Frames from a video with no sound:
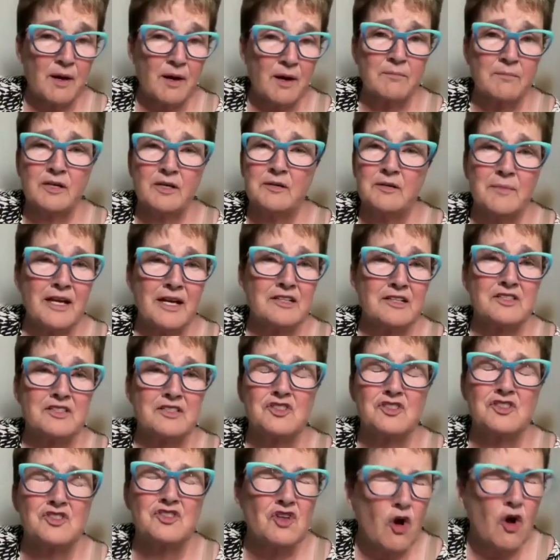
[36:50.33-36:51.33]
I'm going to make
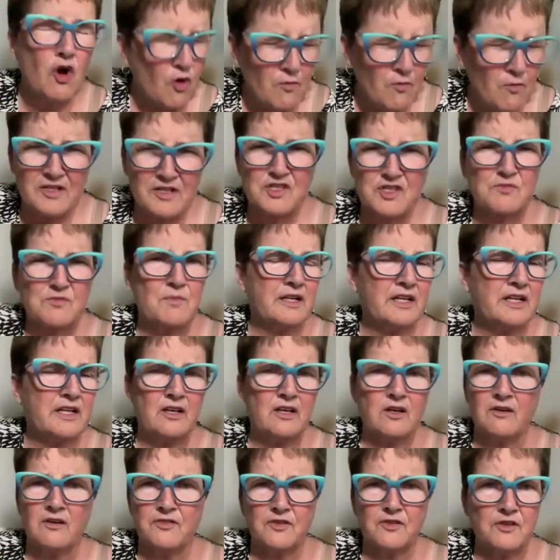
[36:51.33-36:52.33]
so much money
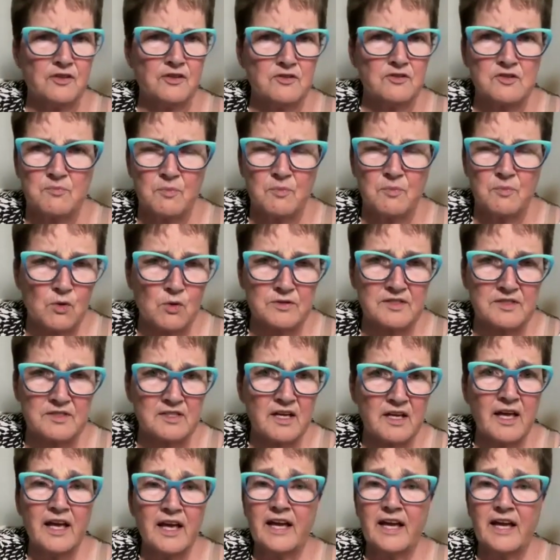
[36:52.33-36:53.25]
off of those bowls.